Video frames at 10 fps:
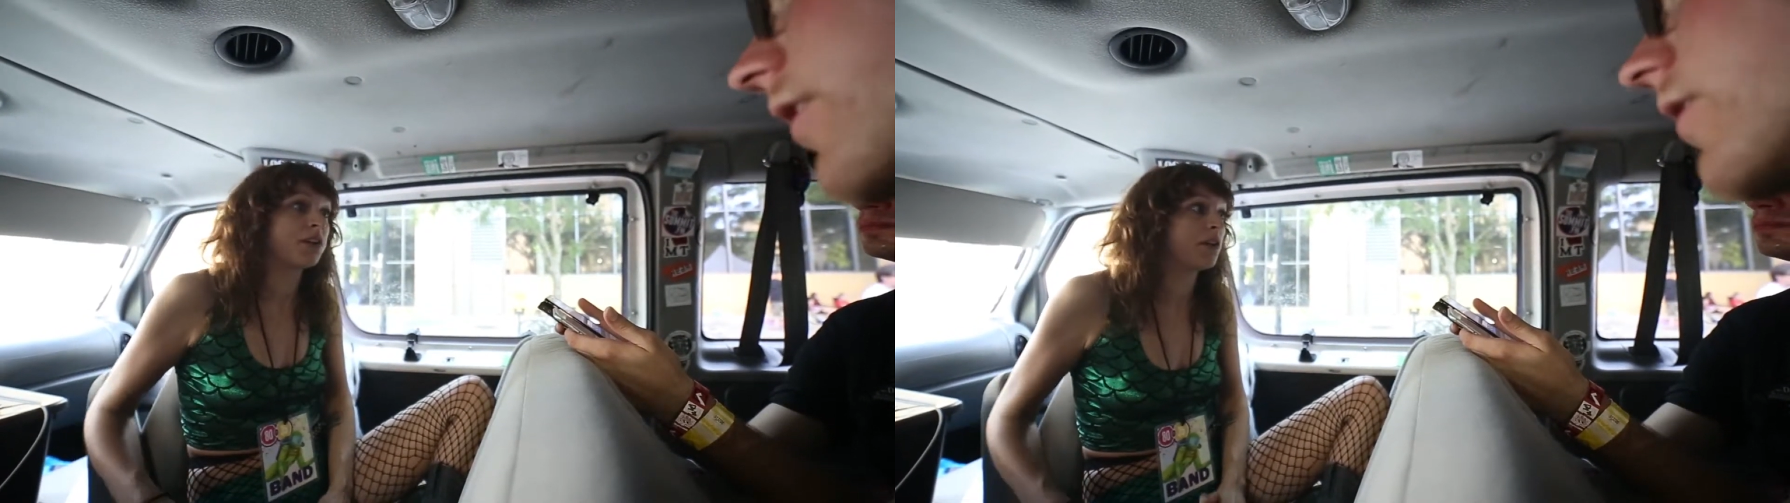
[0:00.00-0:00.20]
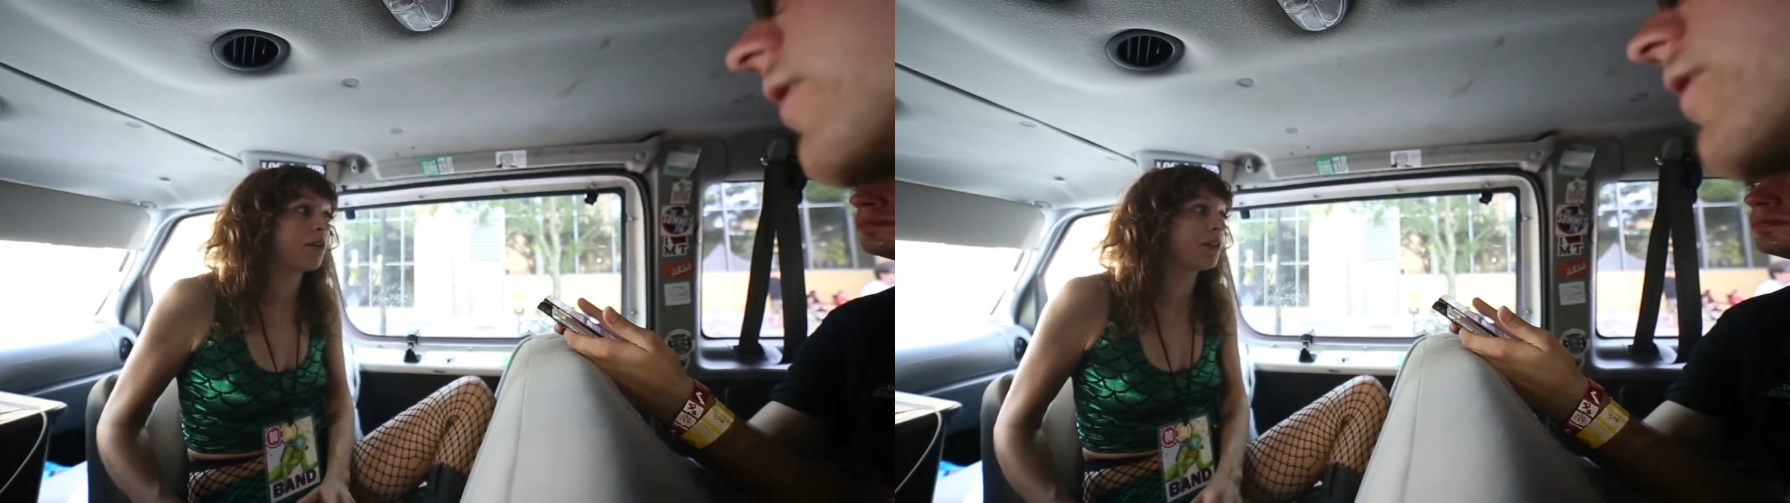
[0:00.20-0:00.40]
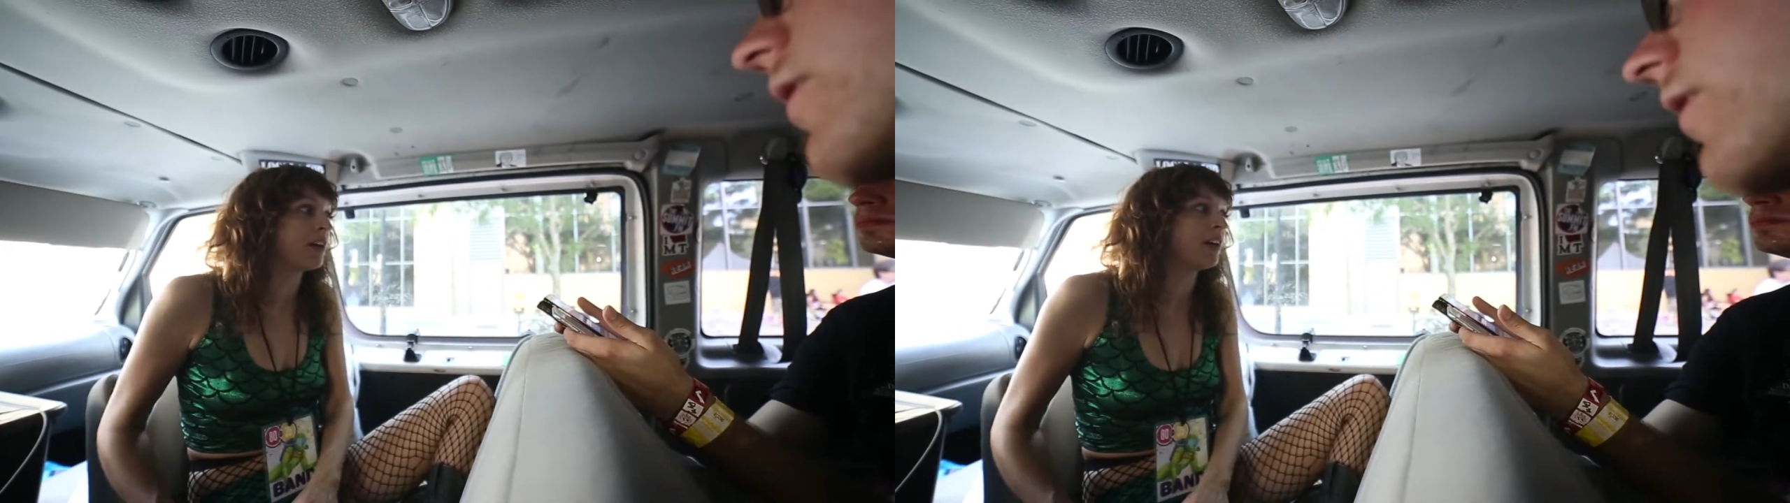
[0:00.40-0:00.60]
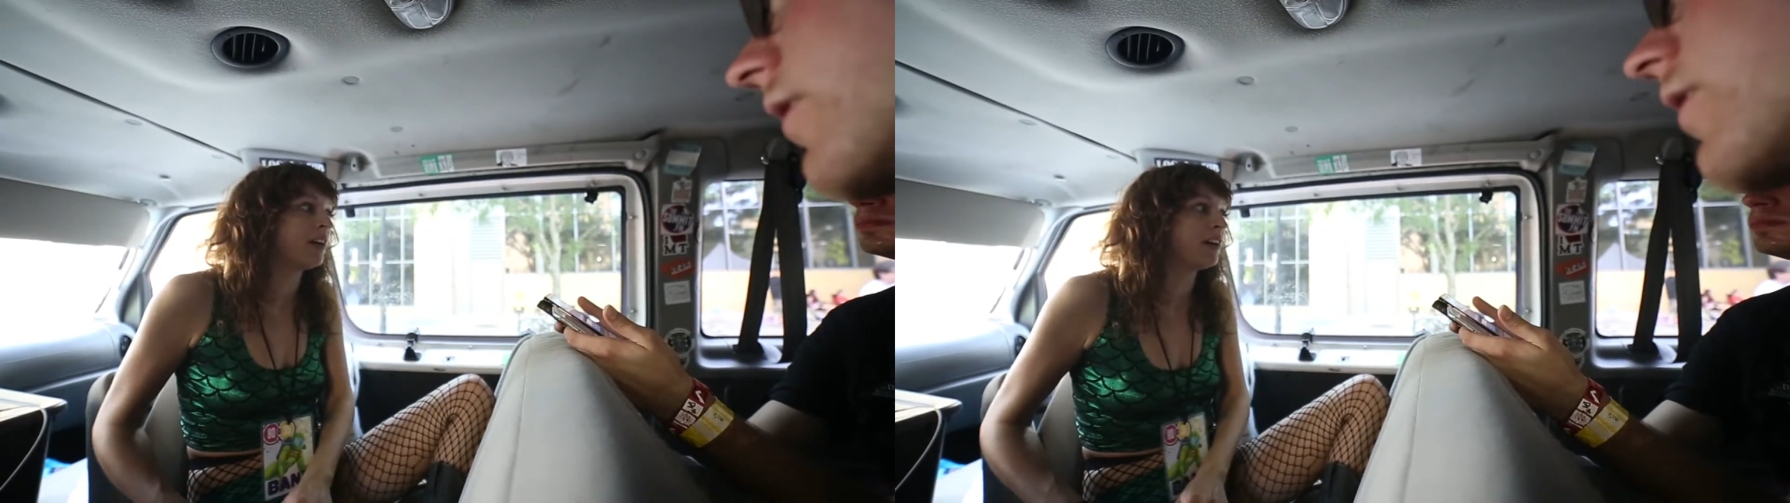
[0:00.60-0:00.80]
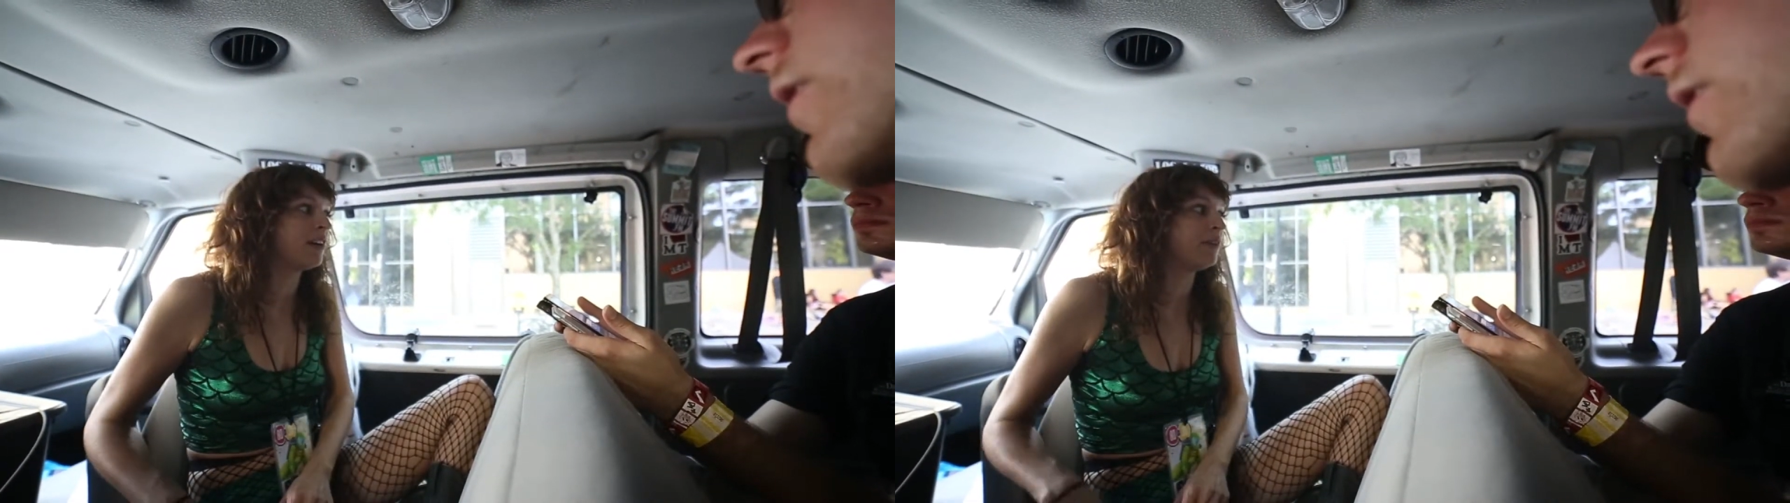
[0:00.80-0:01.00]
You
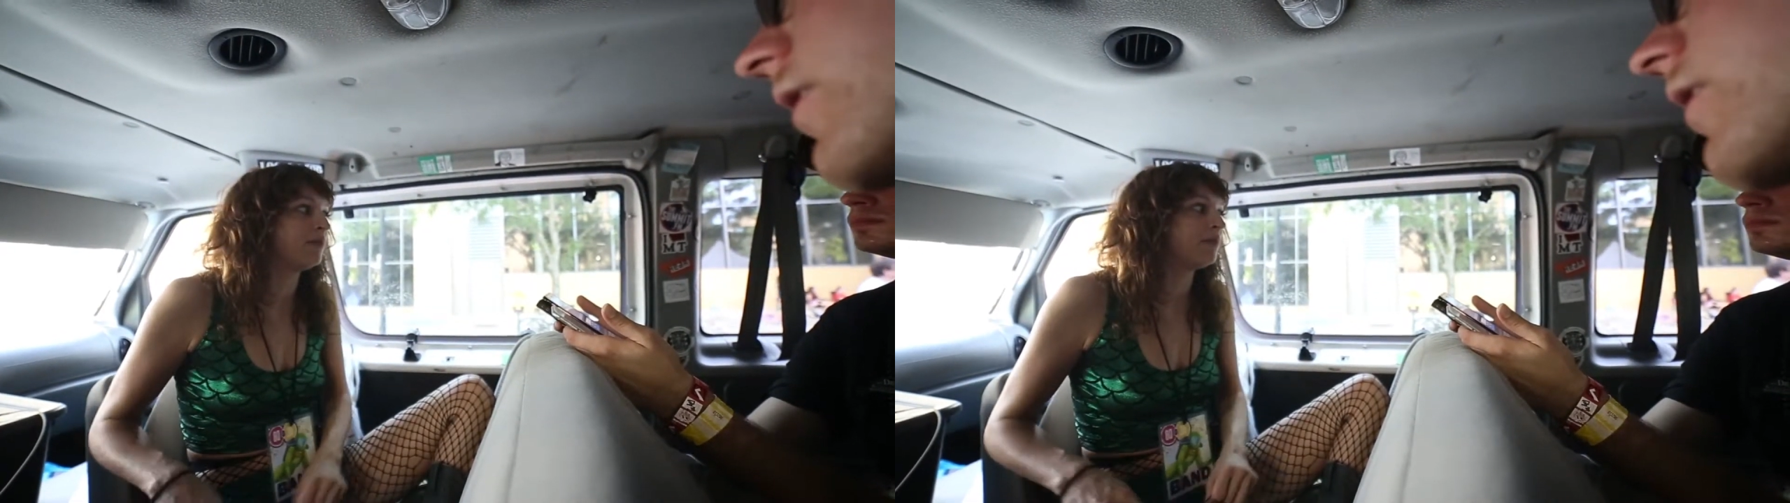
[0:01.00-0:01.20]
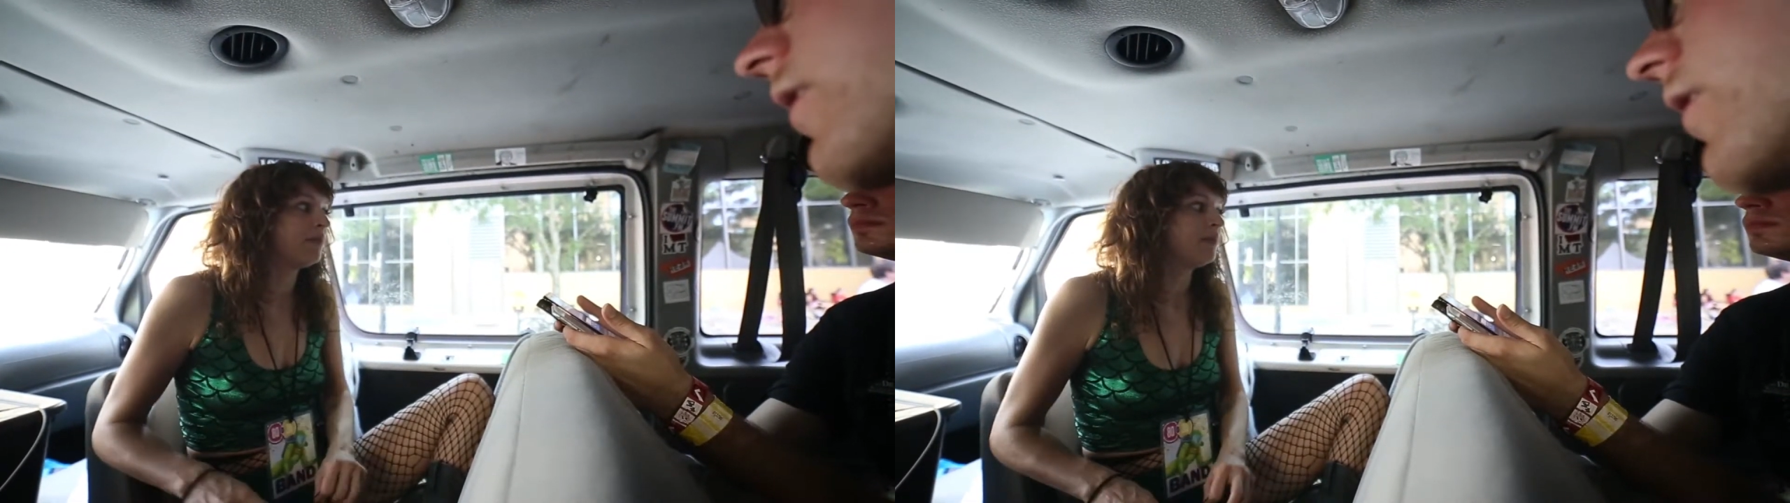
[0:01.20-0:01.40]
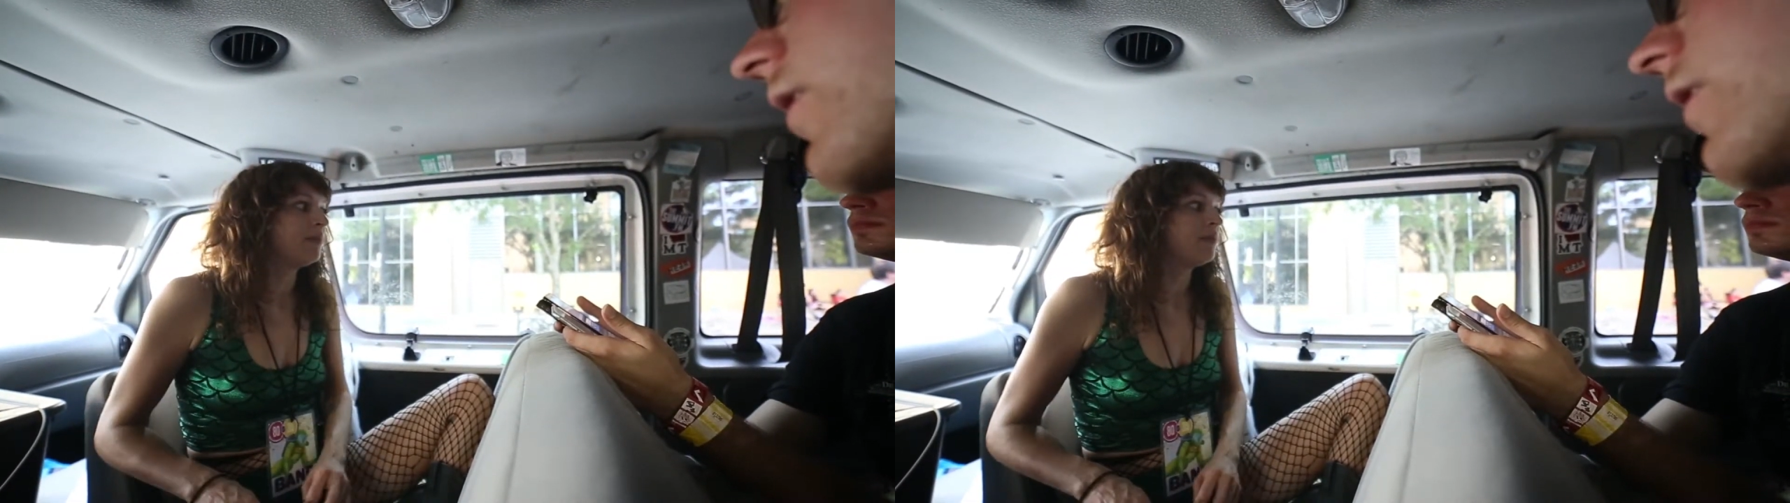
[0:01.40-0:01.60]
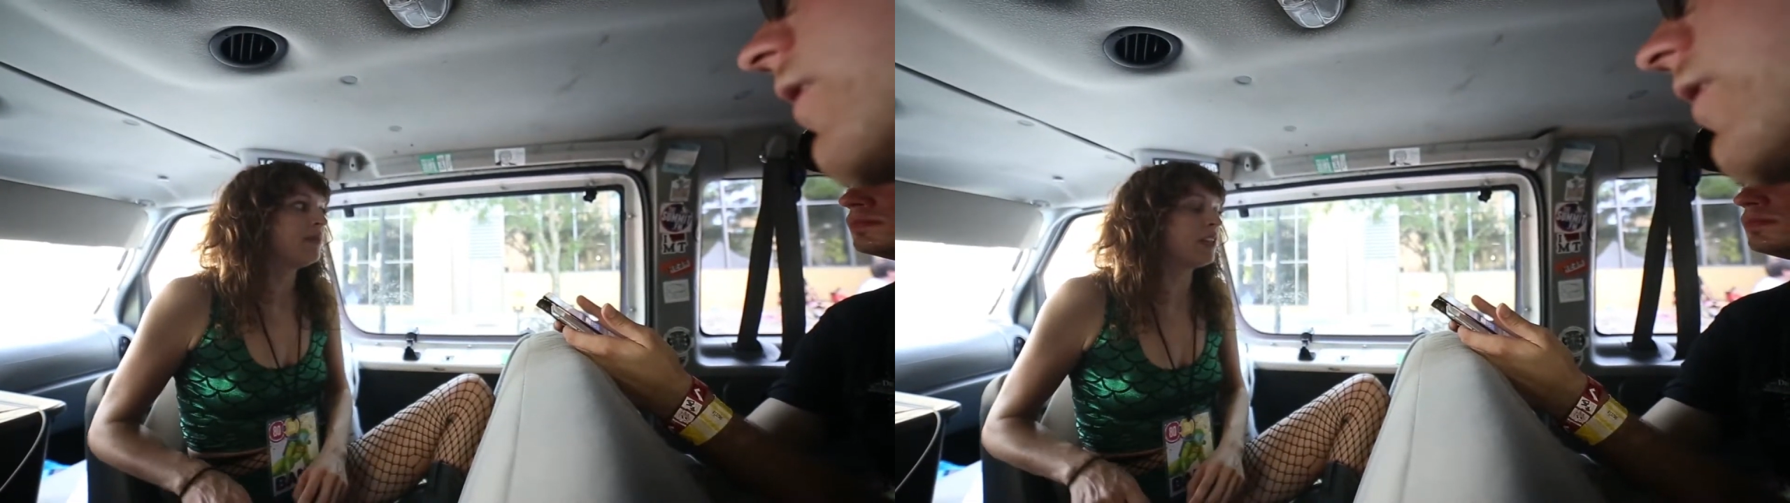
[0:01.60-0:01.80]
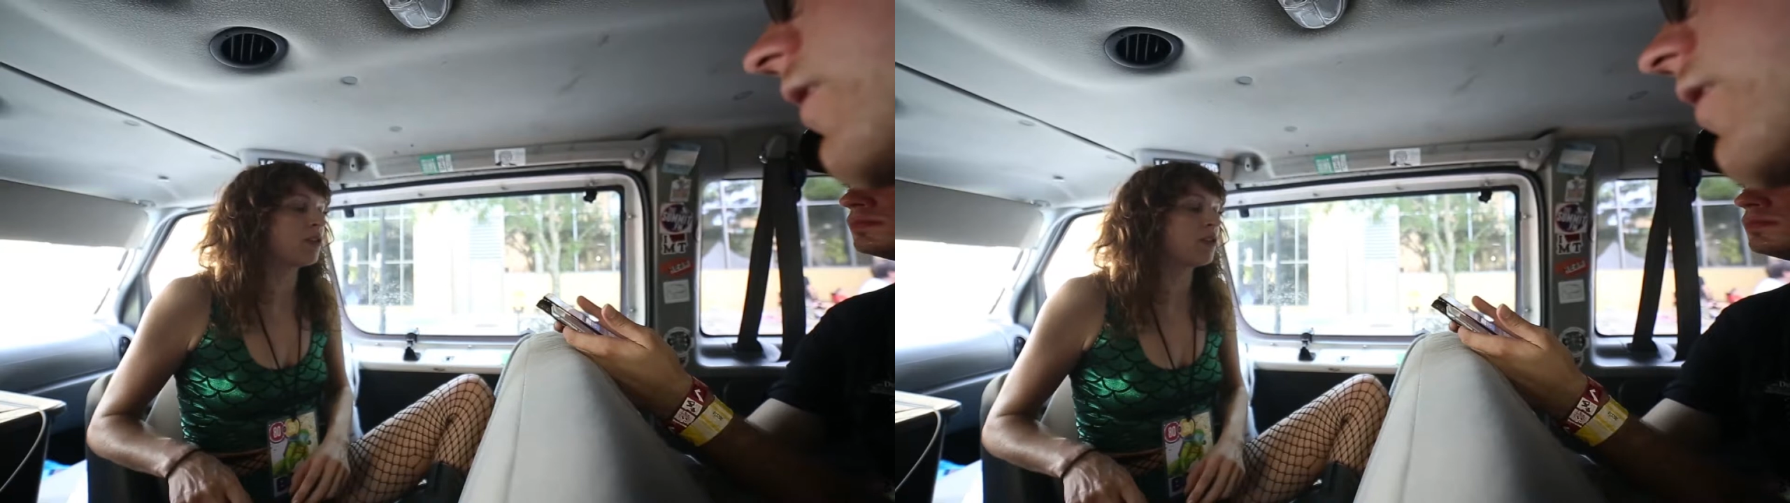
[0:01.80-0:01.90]
know,